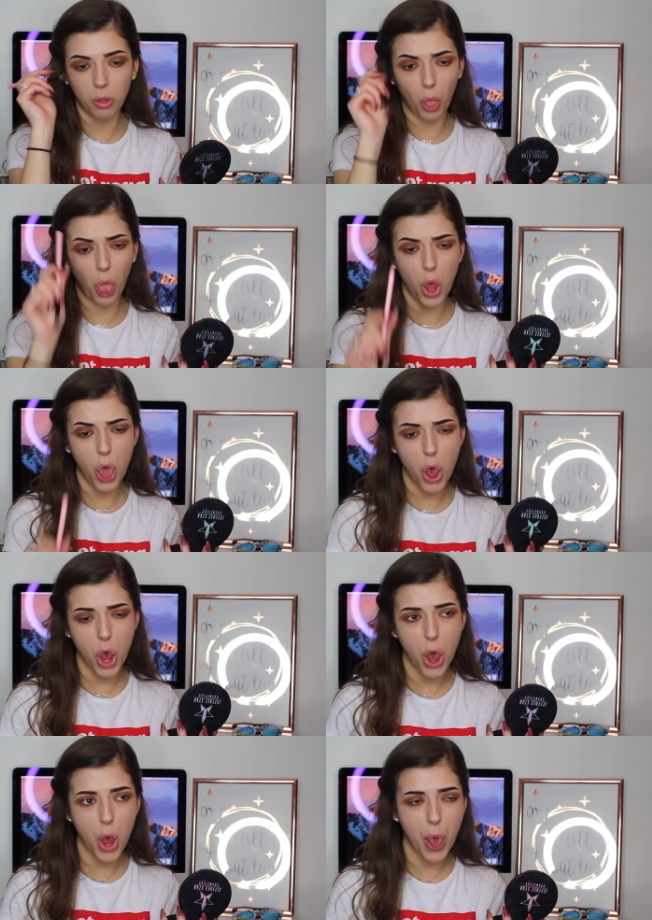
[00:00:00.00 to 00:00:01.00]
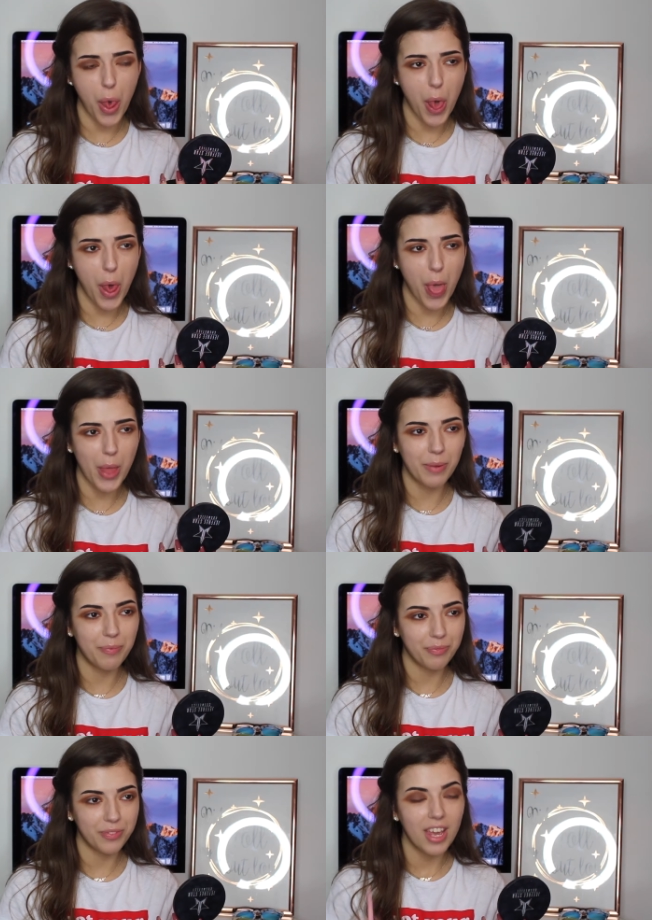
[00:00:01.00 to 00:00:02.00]
Then
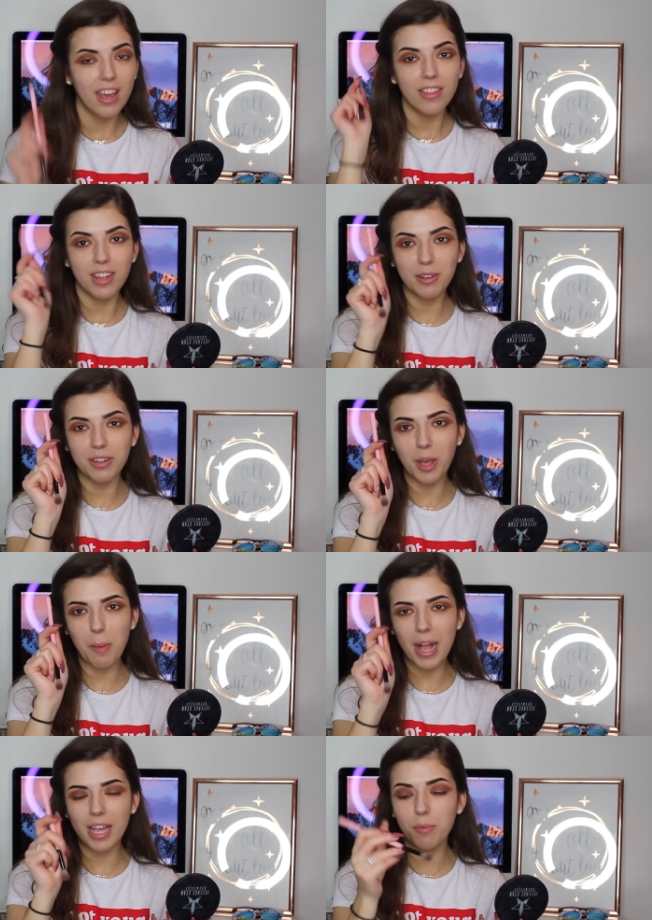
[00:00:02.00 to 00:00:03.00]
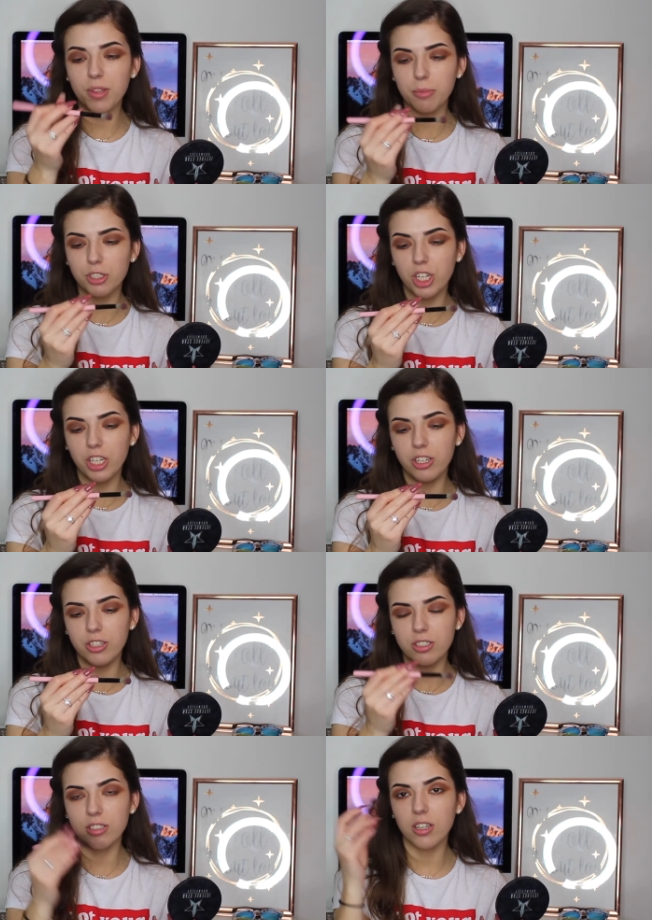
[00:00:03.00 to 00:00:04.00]
I'm going to go back in with the brush I
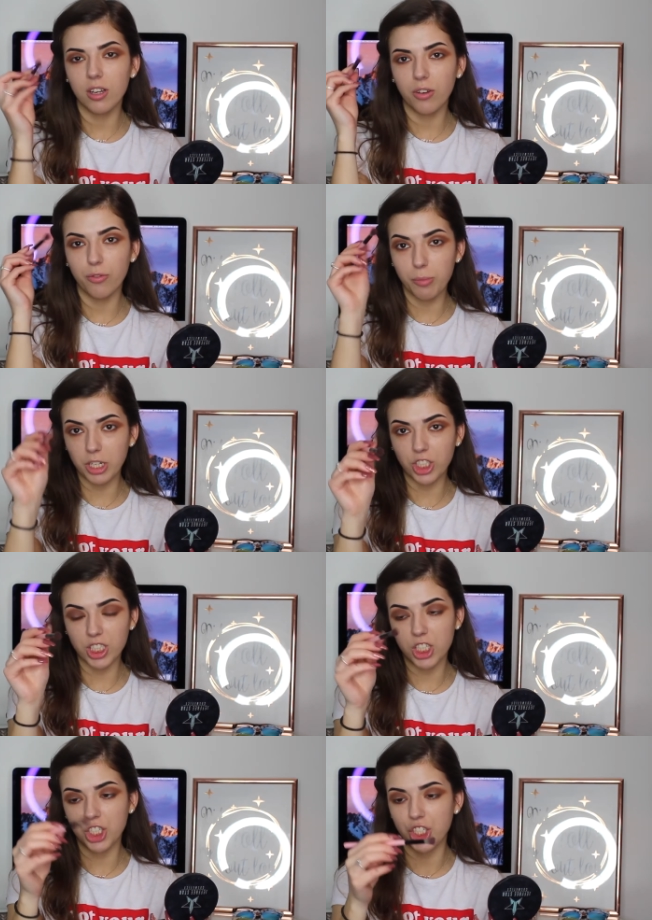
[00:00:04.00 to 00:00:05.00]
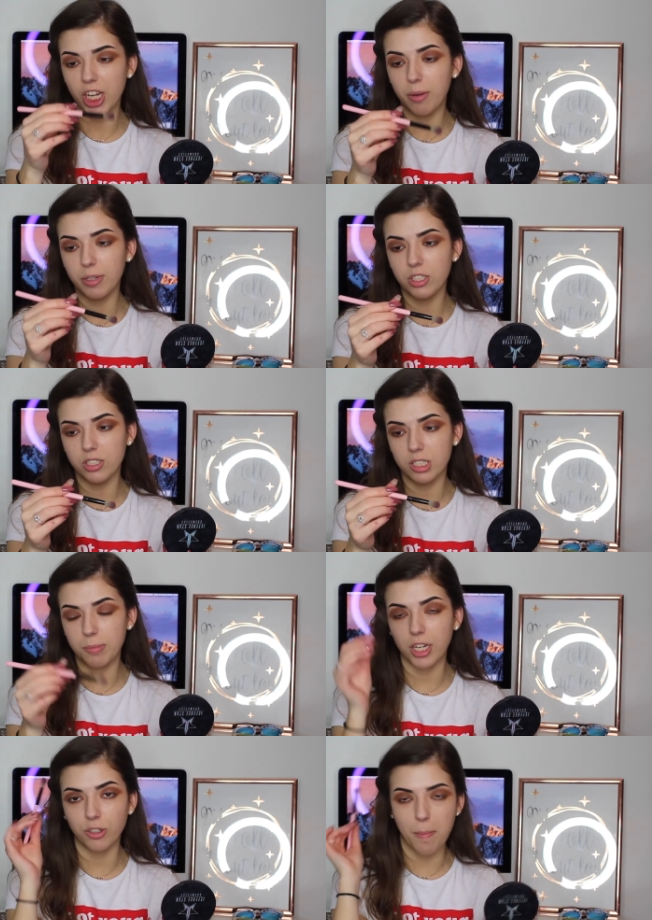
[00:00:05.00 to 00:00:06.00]
used my transition shade which is the
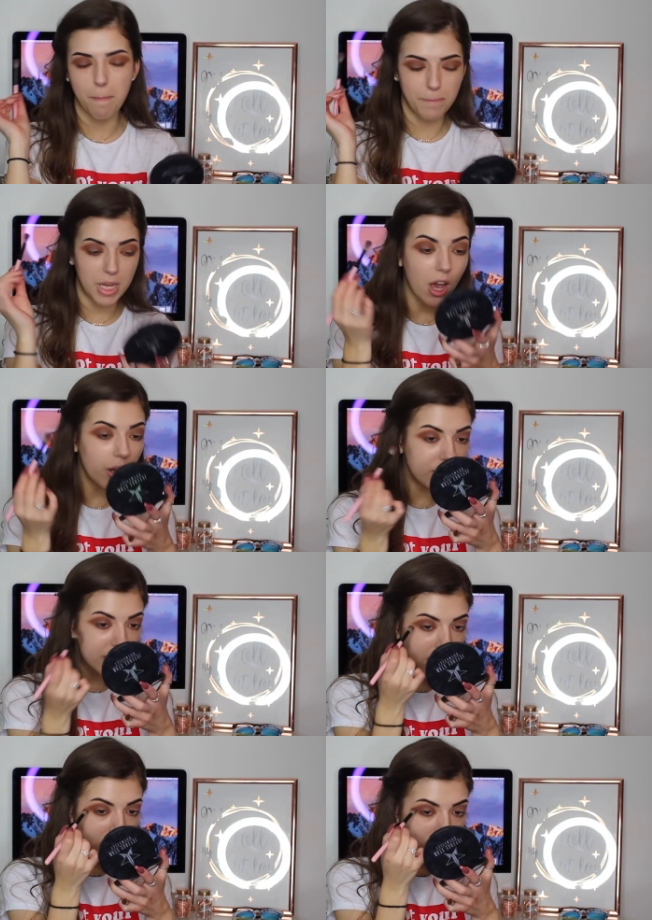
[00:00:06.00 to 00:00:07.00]
Spectrum B06